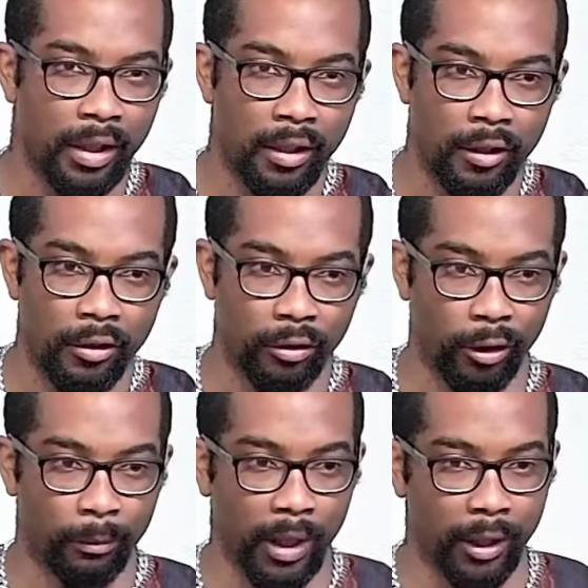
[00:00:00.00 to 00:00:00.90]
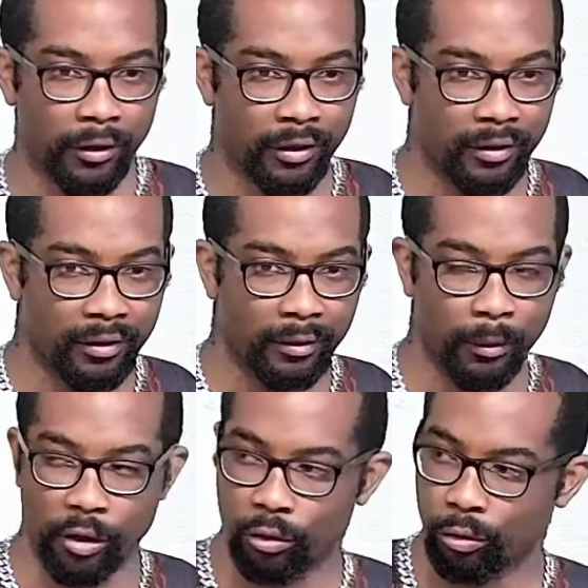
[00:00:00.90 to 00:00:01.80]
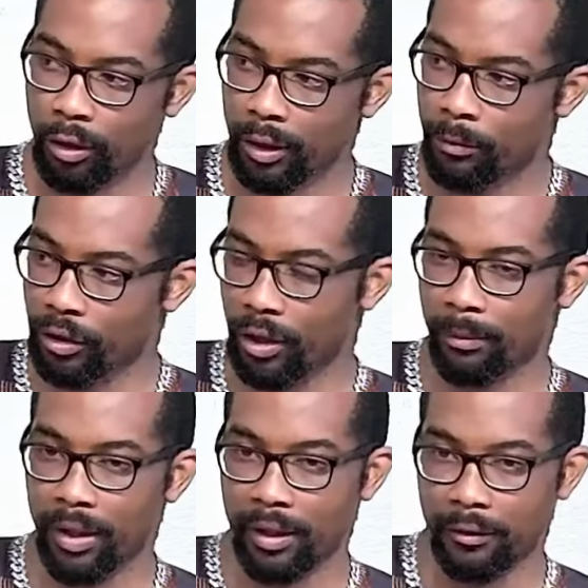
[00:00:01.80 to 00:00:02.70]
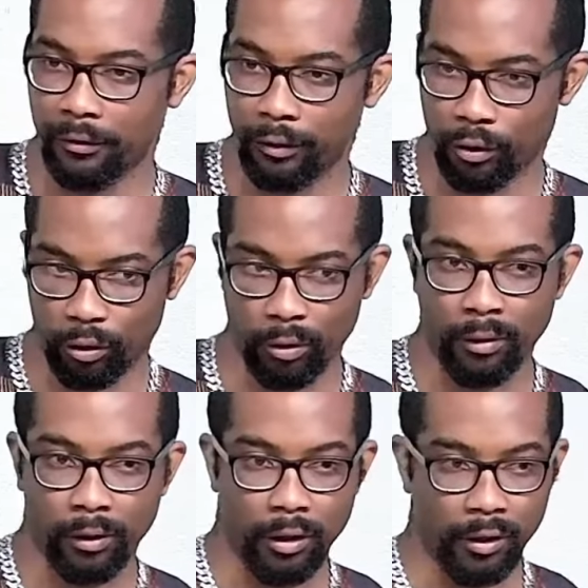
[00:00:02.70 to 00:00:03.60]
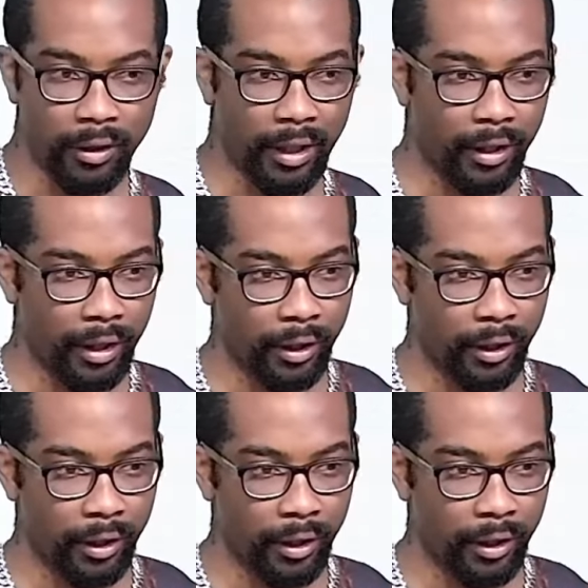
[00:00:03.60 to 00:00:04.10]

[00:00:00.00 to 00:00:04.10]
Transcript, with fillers: So you might be struggling with something for so long, and you're like,